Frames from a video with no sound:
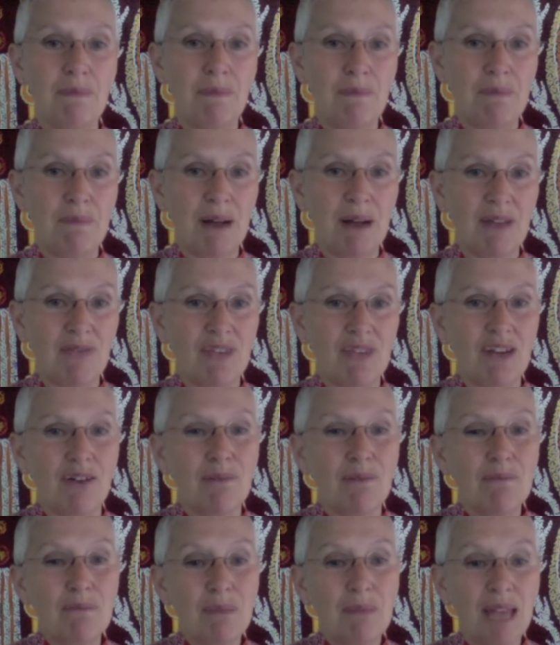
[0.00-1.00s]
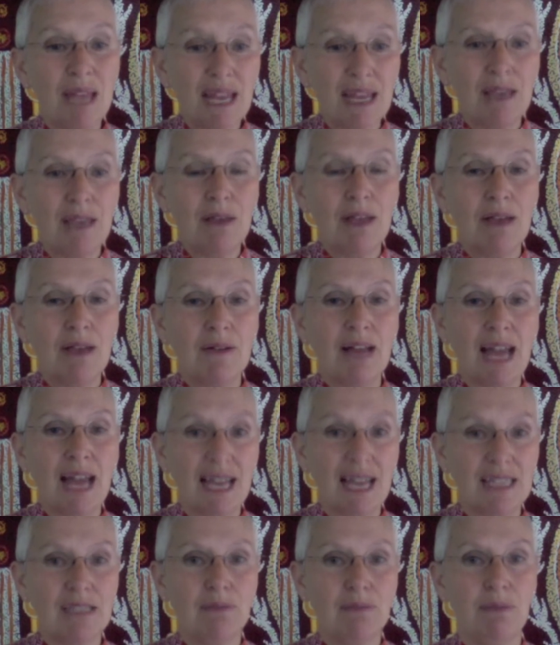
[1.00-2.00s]
But there are many
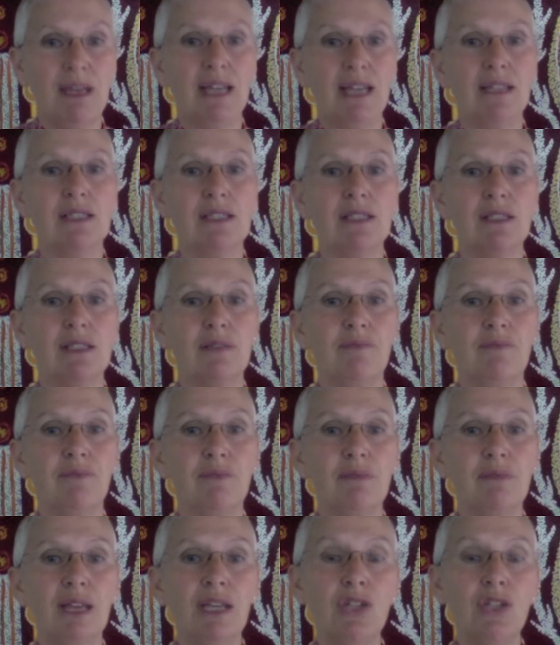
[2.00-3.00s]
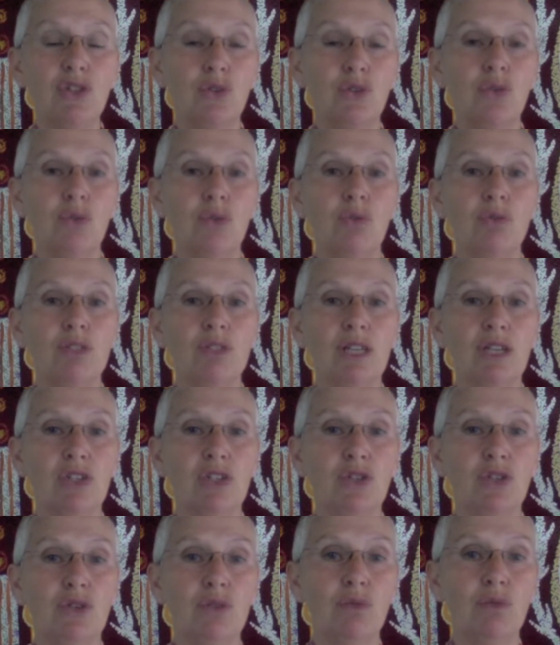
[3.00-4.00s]
aspects, many tools that
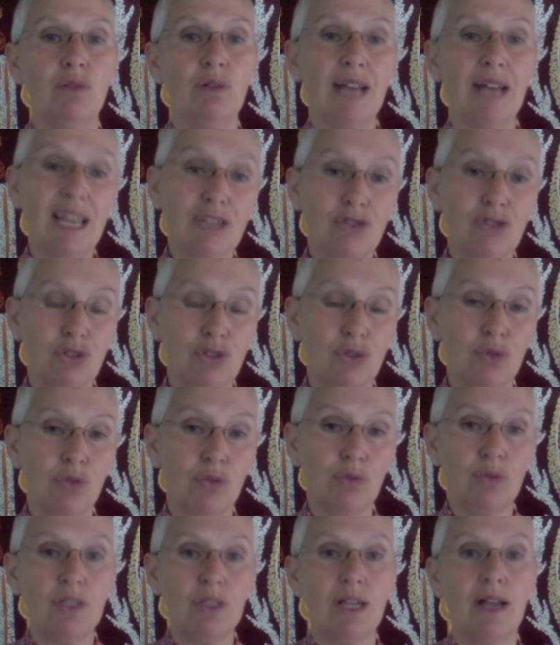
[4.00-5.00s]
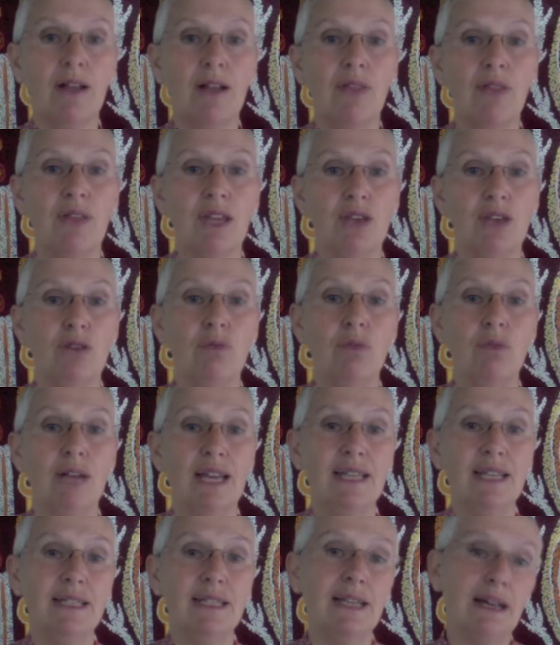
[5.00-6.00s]
you will, extra tools that you will
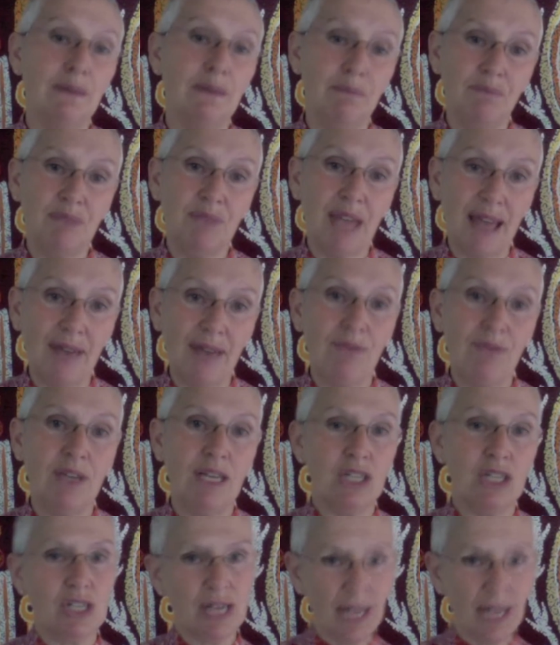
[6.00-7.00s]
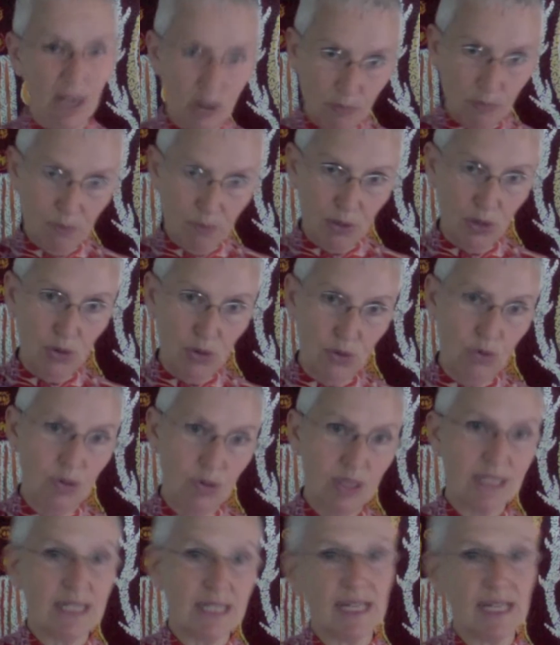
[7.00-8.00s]
end up having to help you
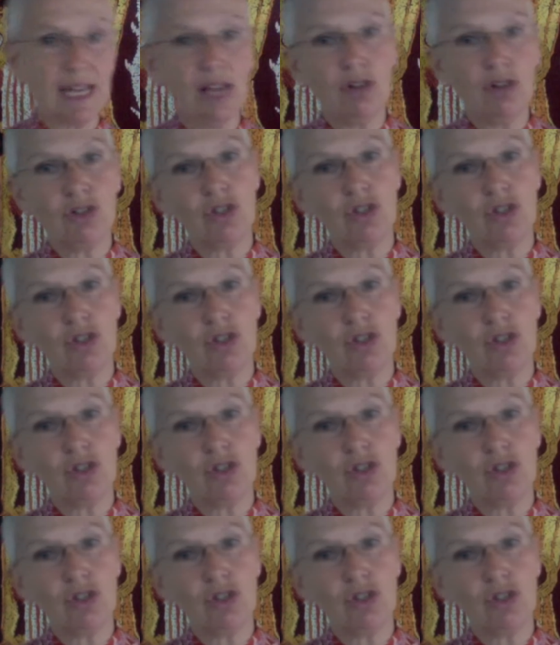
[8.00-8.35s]
stay on